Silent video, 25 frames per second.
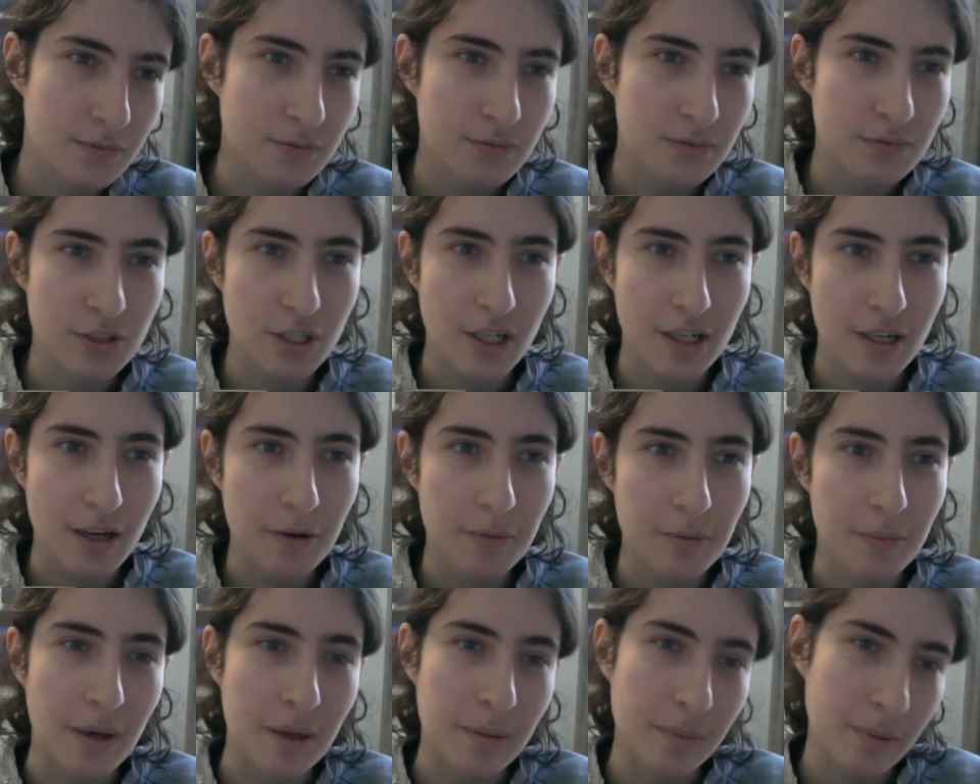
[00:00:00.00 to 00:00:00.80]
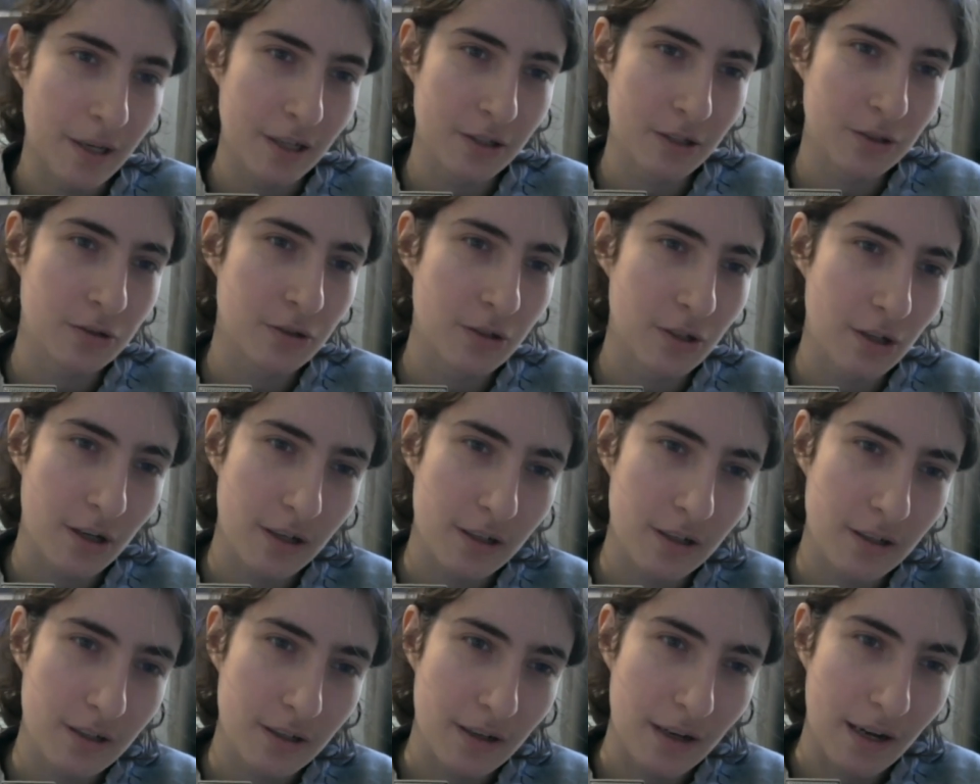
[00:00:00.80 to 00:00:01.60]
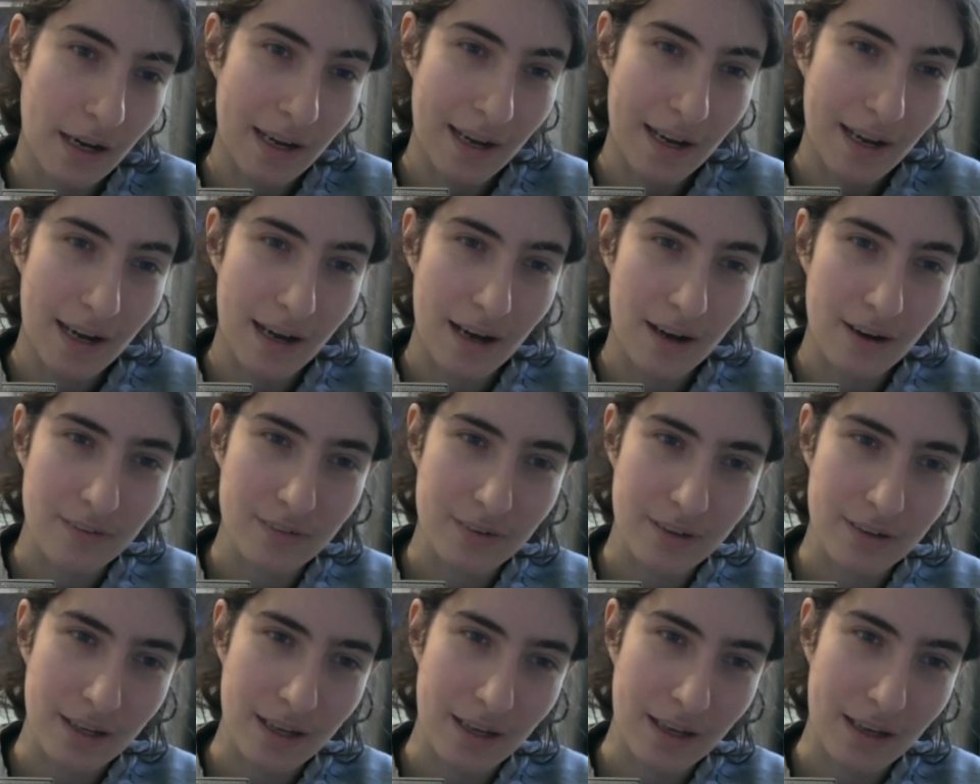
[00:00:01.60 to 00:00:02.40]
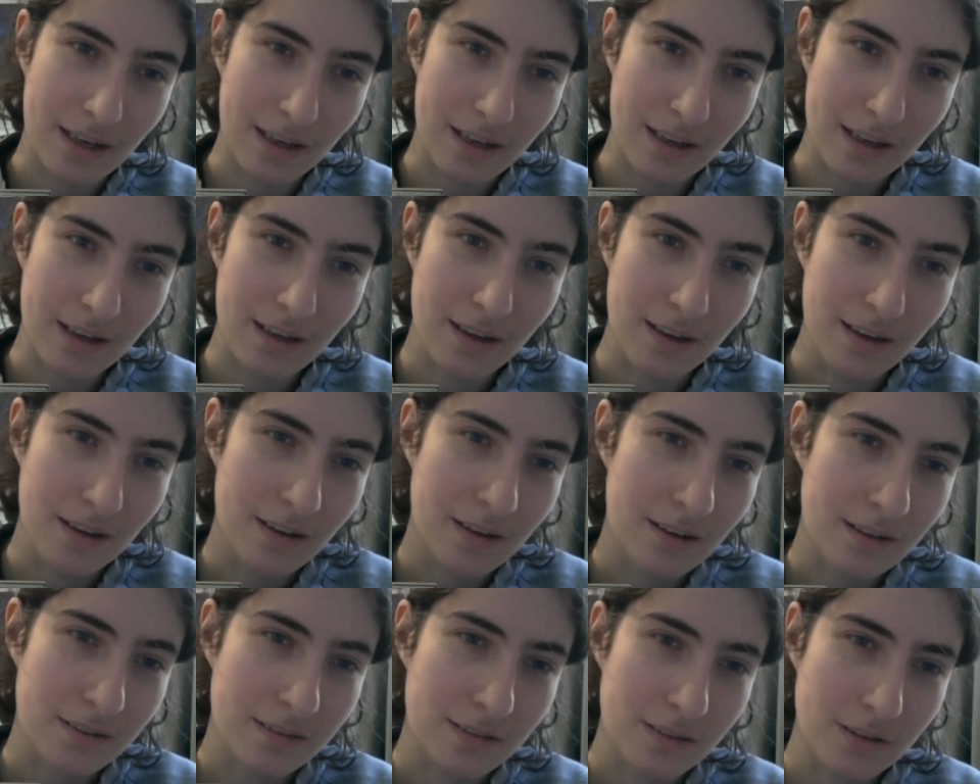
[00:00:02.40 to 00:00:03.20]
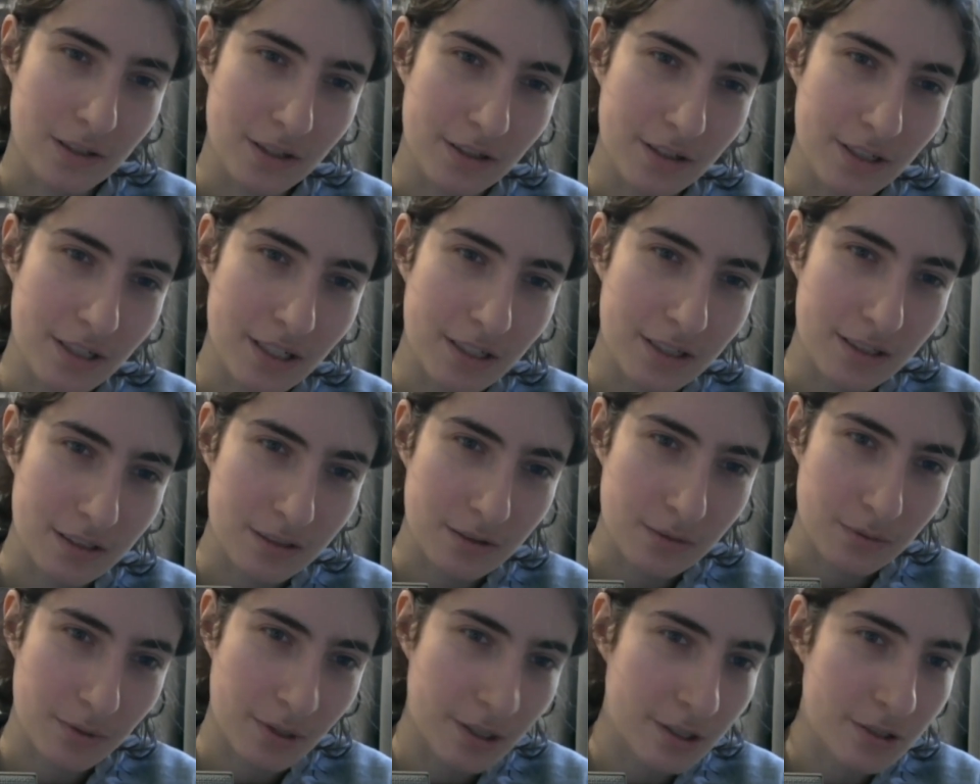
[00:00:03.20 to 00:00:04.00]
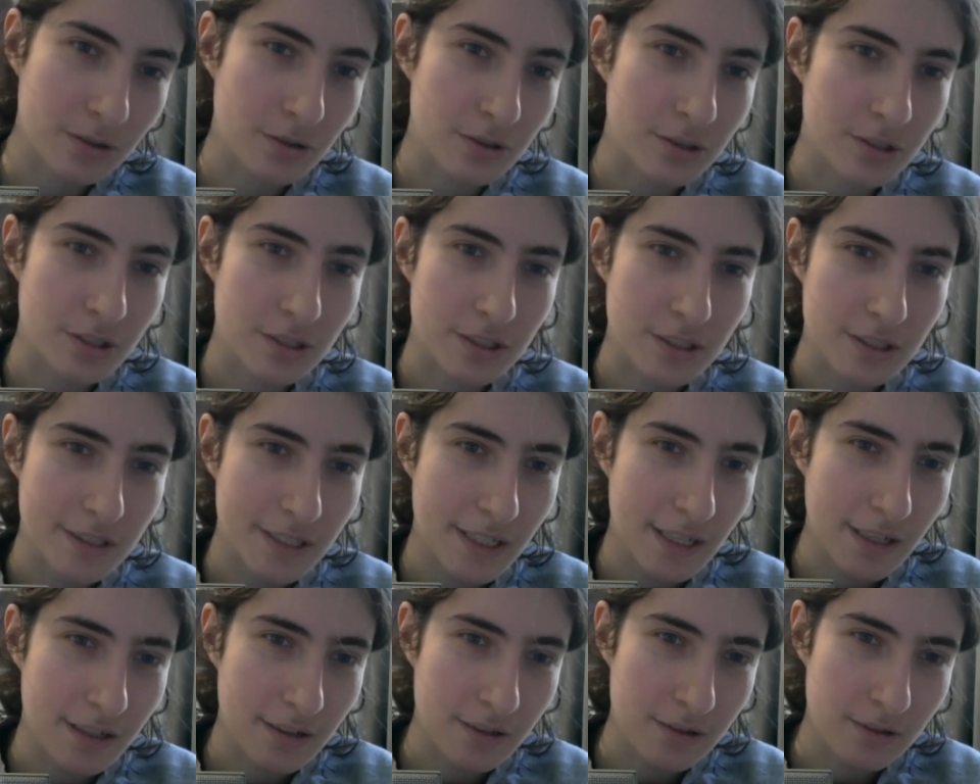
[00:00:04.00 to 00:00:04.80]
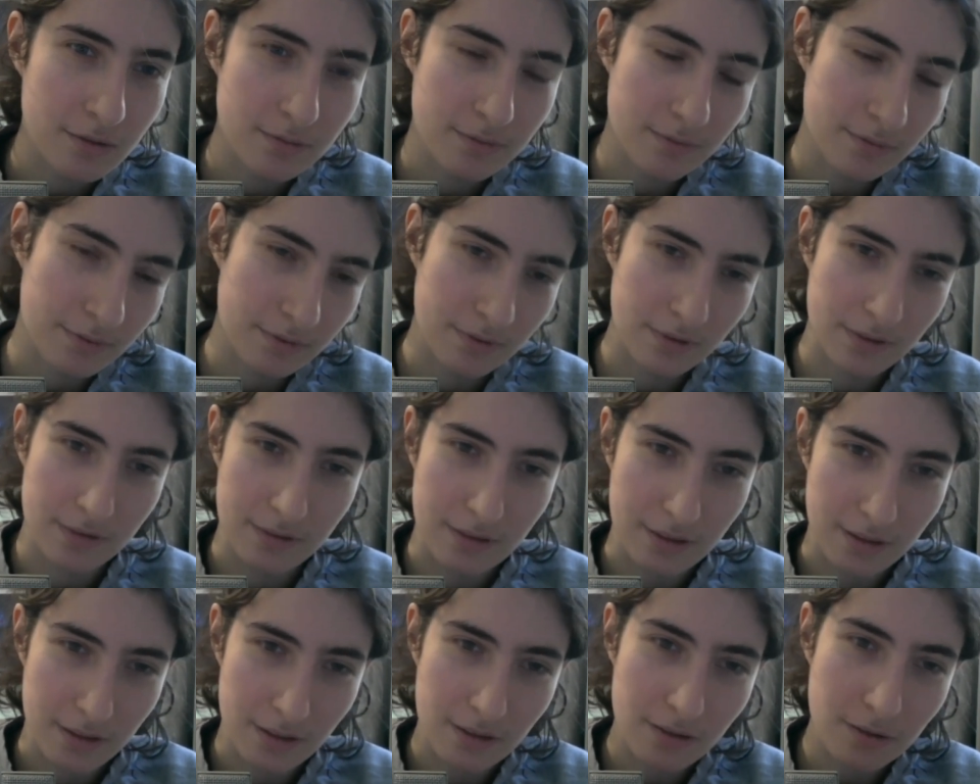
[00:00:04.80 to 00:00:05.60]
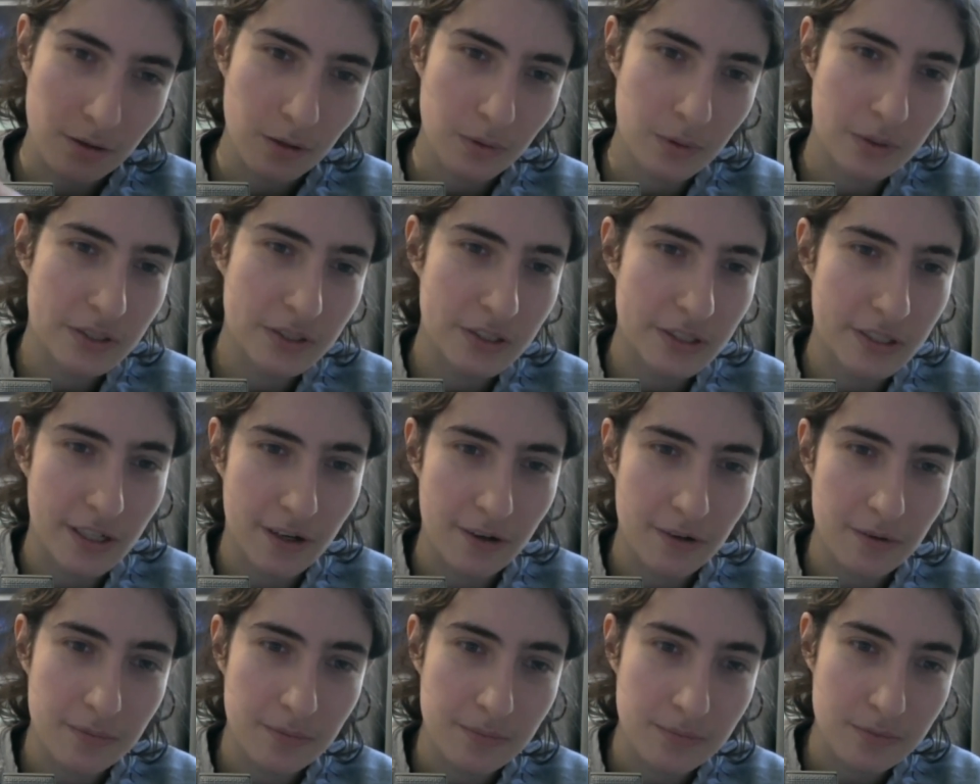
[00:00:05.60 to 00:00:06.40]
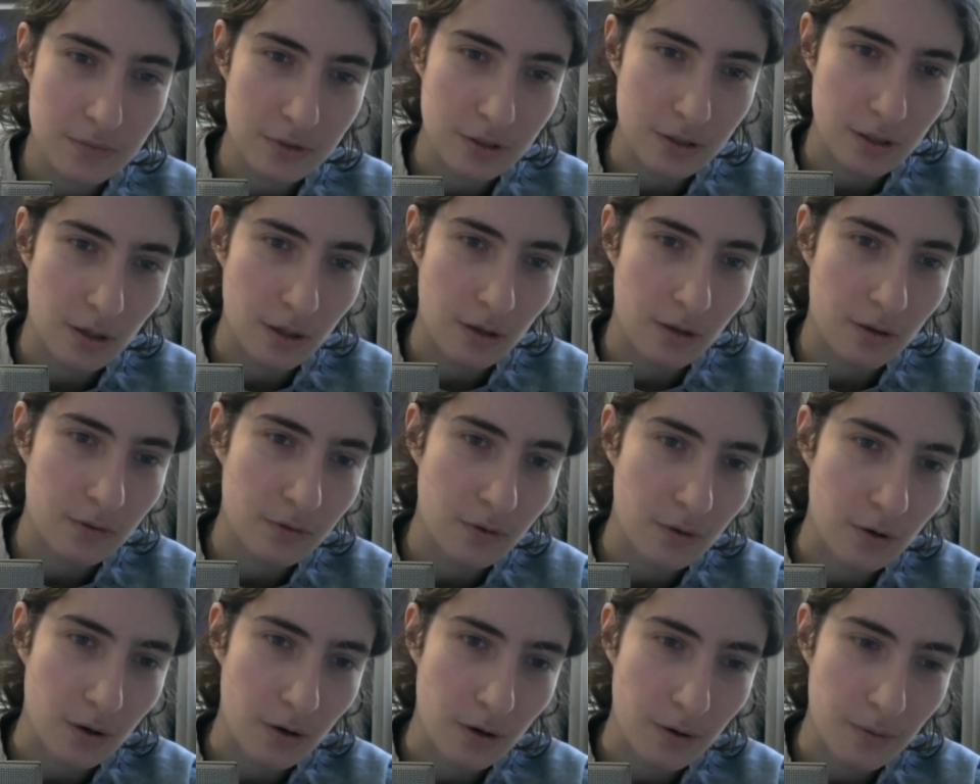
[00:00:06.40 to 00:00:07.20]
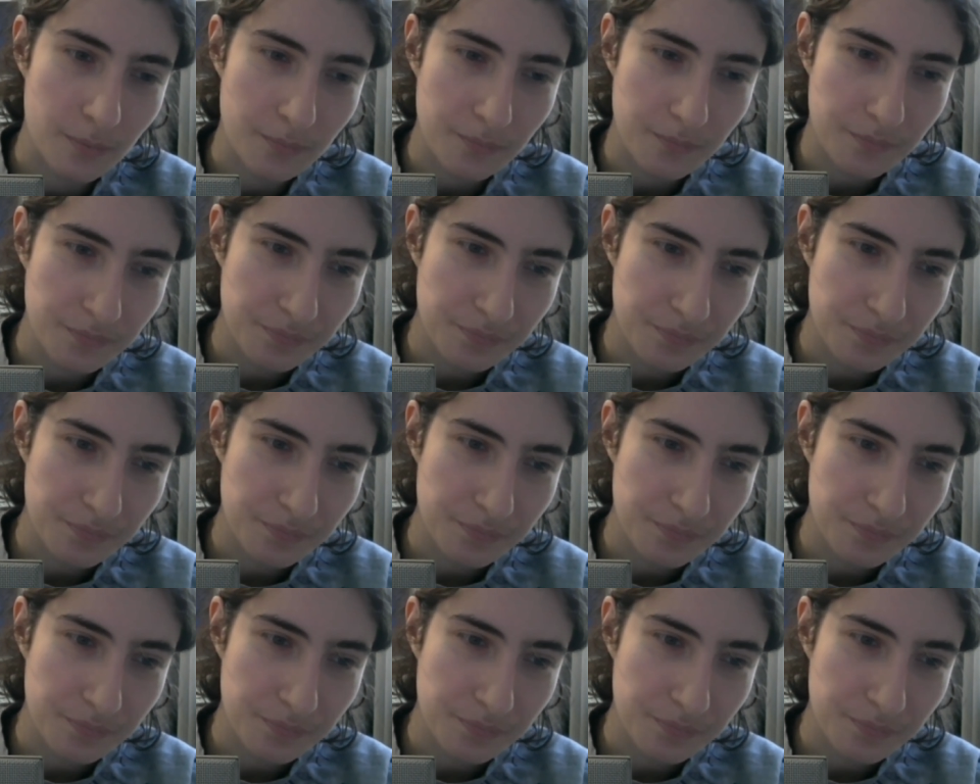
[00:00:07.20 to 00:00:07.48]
check out my Patreon. I have a learning resources tier, the lowest tier. So for